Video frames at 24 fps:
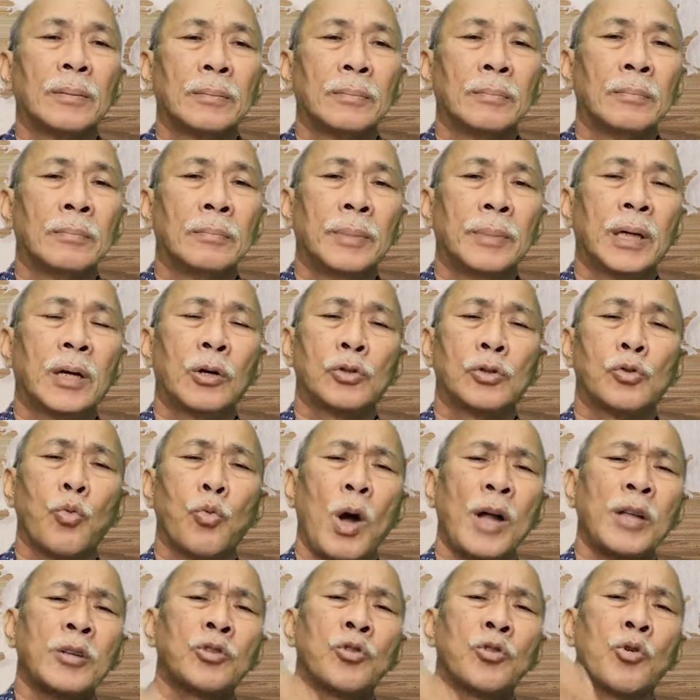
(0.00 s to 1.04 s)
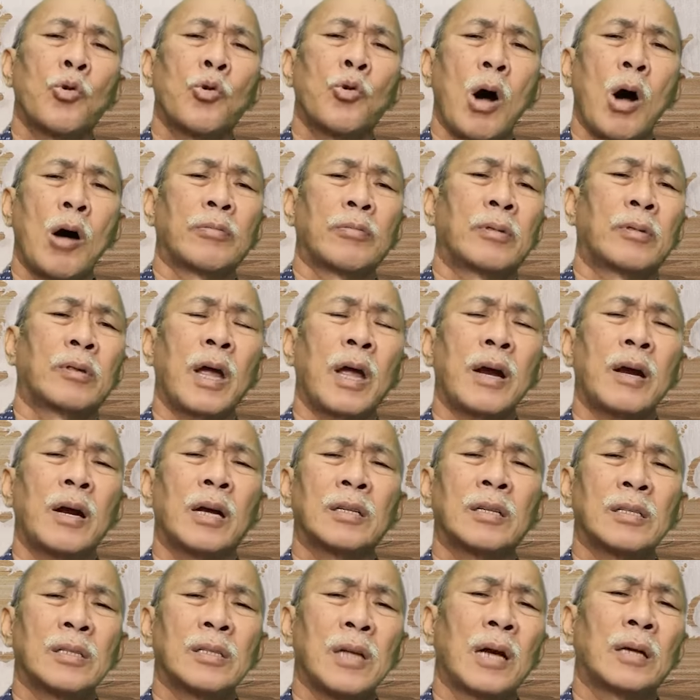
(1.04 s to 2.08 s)
Because once you go out there and
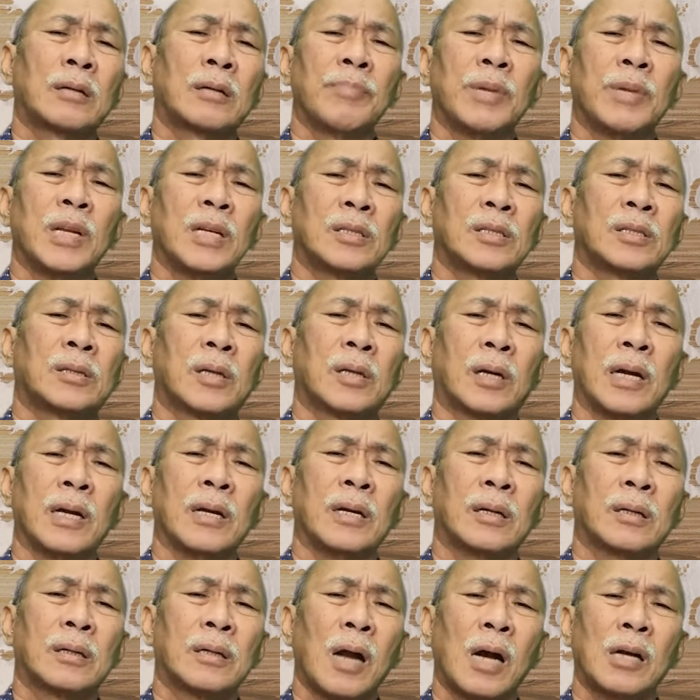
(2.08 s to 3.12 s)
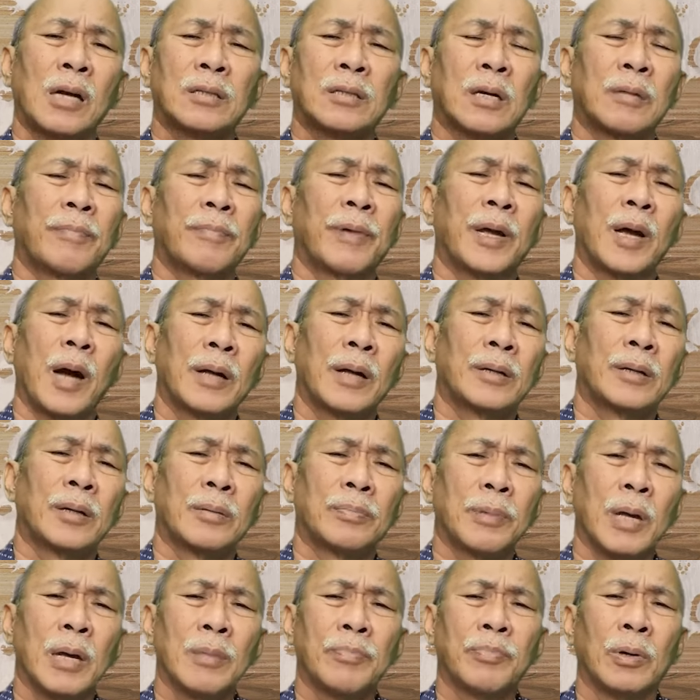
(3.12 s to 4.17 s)
start ministering, start serving other
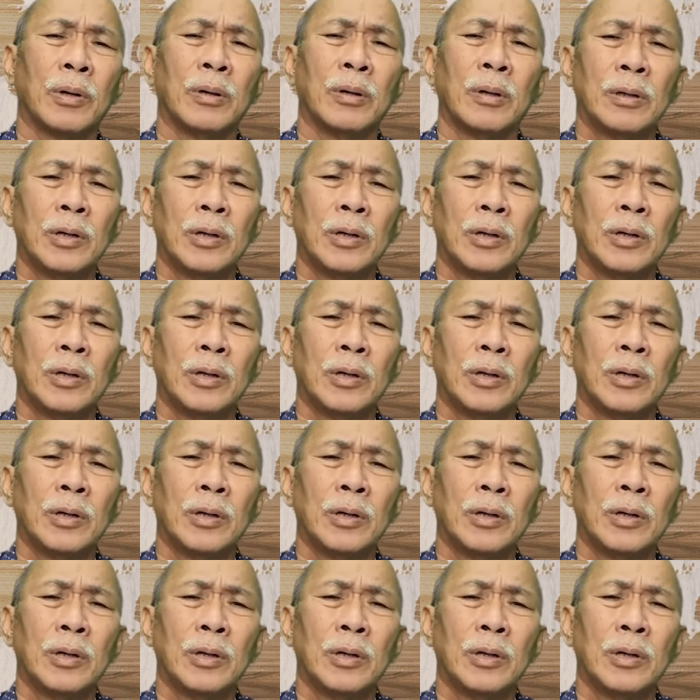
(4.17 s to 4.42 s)
people,